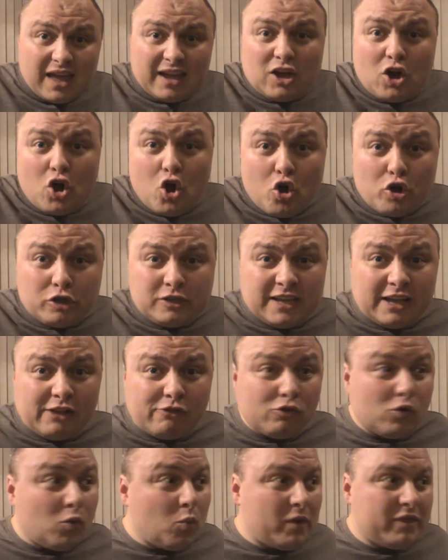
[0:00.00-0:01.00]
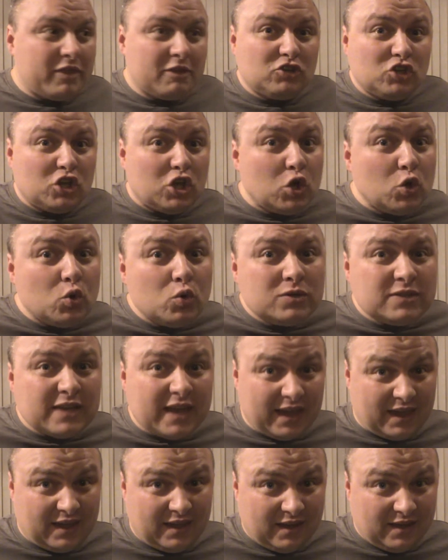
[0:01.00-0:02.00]
like a hotel room with a
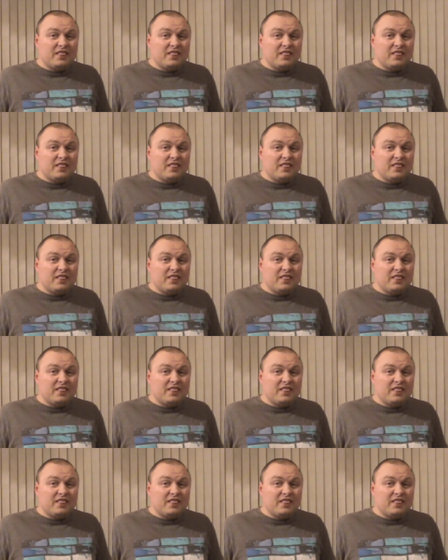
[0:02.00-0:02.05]
jacuzzi.